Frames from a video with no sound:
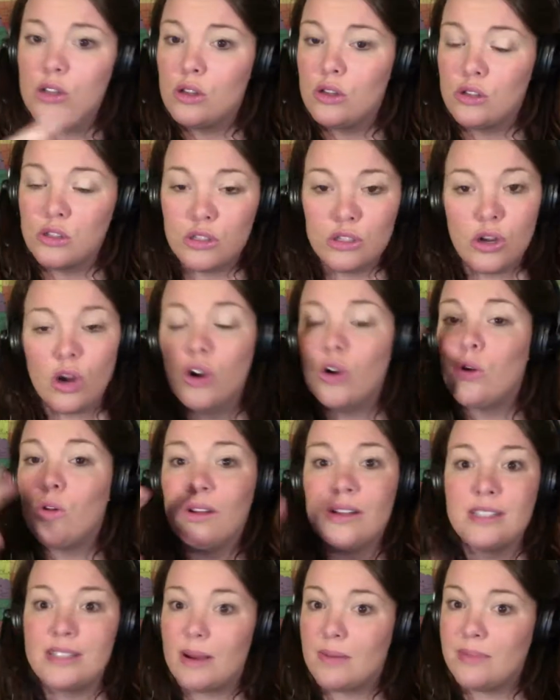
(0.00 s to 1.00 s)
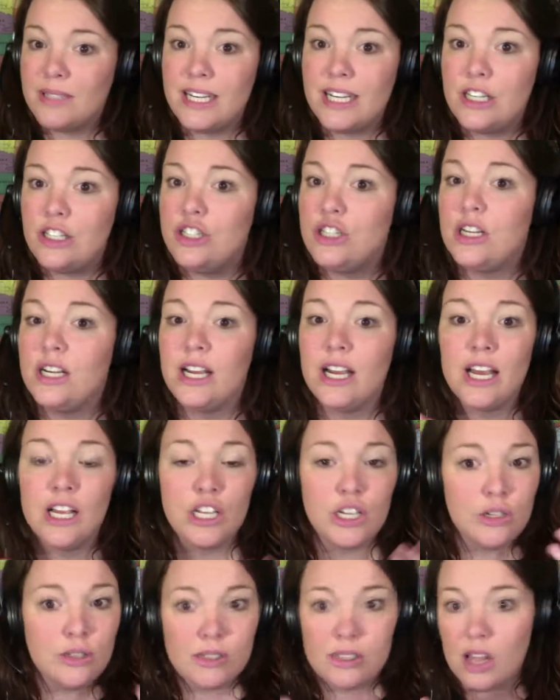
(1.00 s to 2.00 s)
Circle as I'm teaching it,
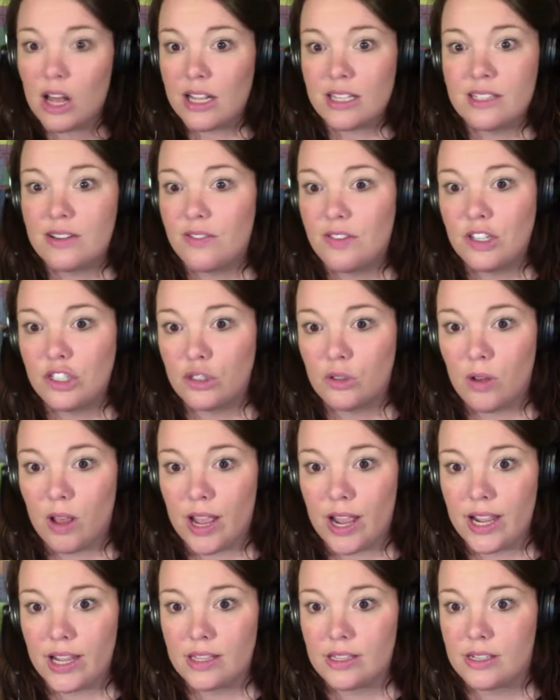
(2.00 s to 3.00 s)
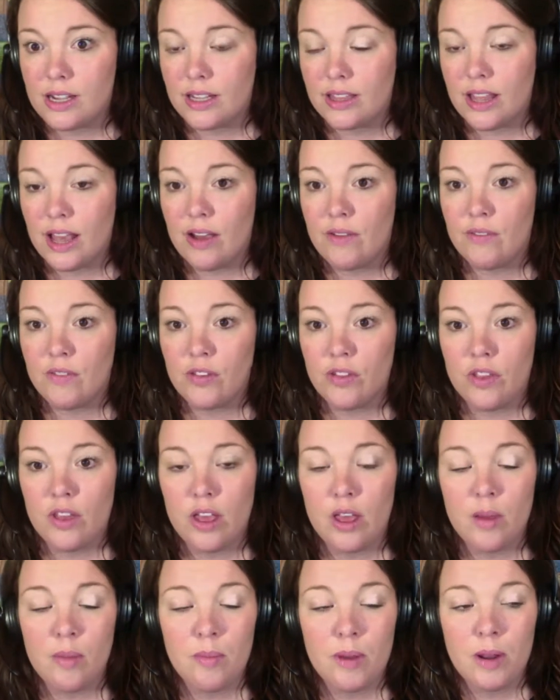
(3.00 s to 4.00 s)
use lots of visual aids like that for
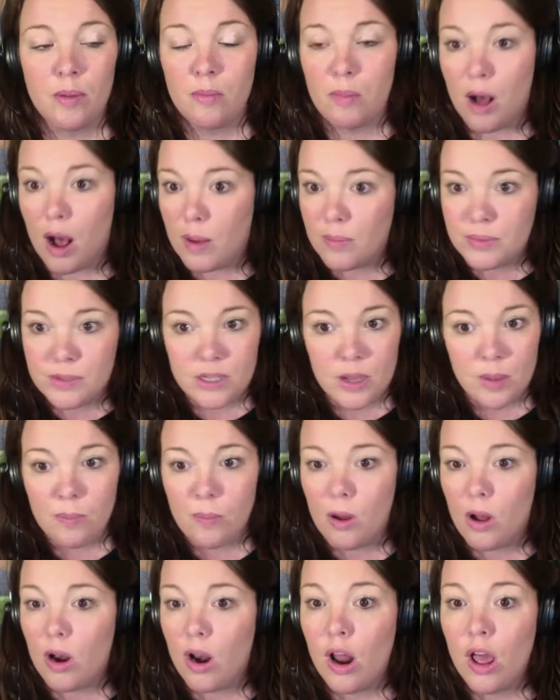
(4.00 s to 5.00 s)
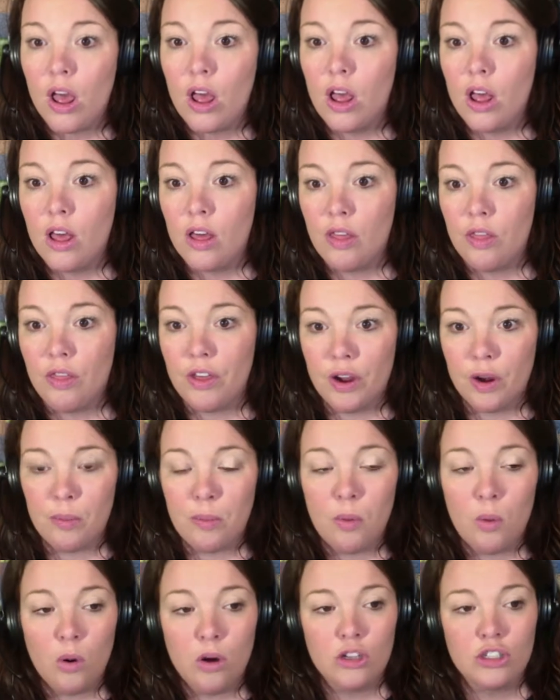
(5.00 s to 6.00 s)
them. And it pops up on their
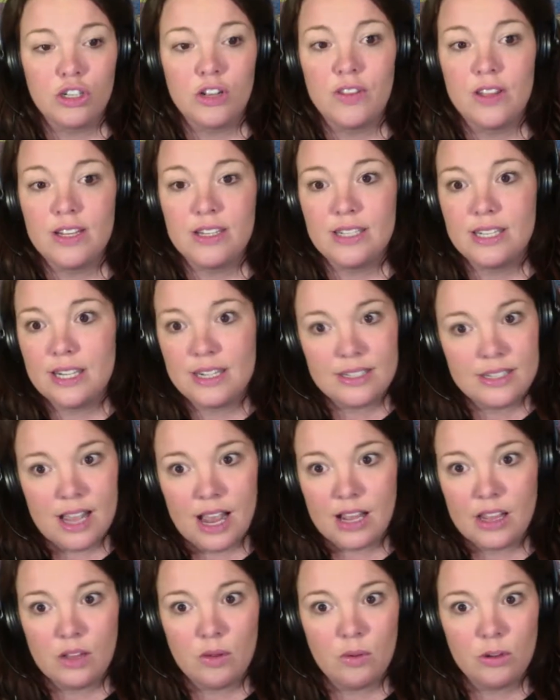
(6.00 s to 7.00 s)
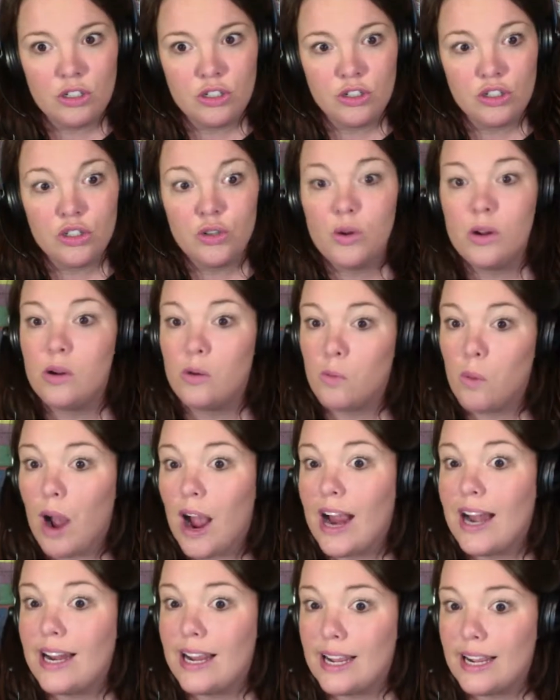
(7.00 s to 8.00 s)
portion. They see exactly what you're doing,
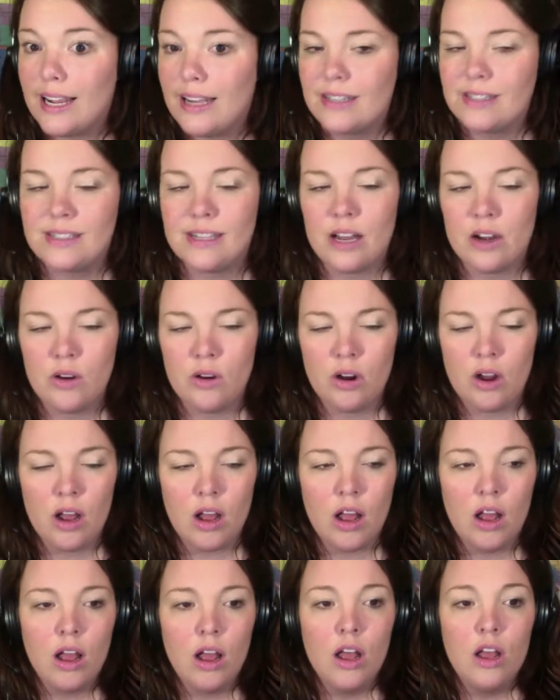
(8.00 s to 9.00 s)
writing, etc.